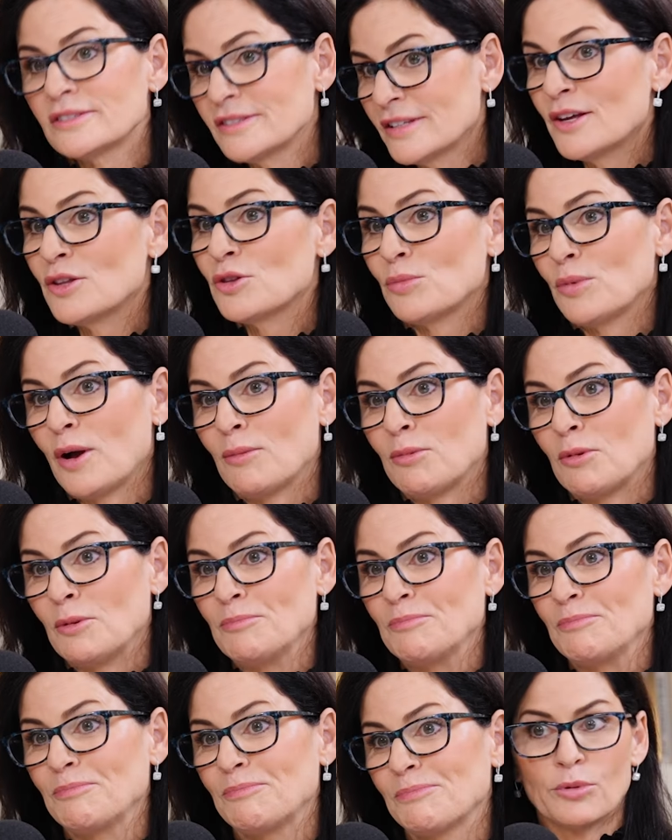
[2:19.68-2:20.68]
that's another
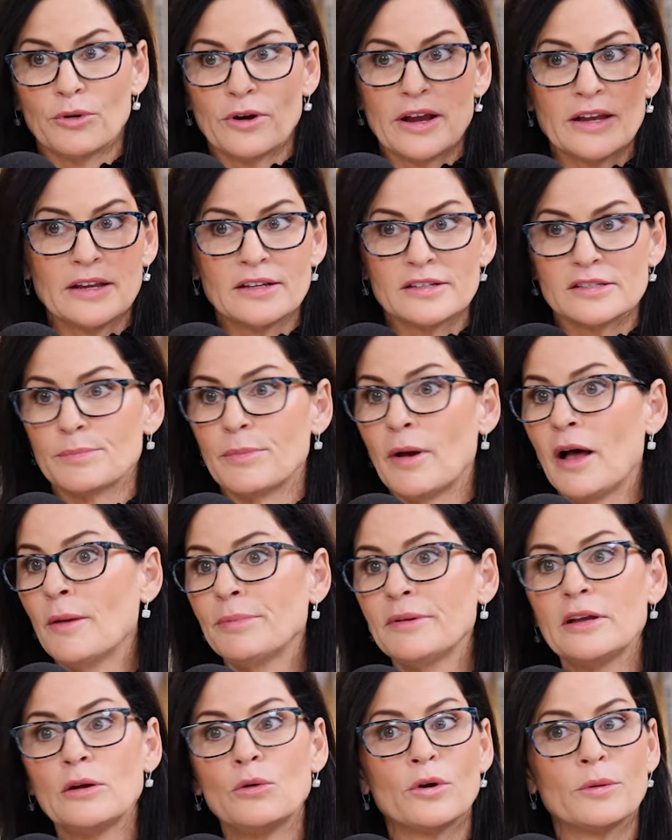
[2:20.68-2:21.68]
problem. The brain is pumping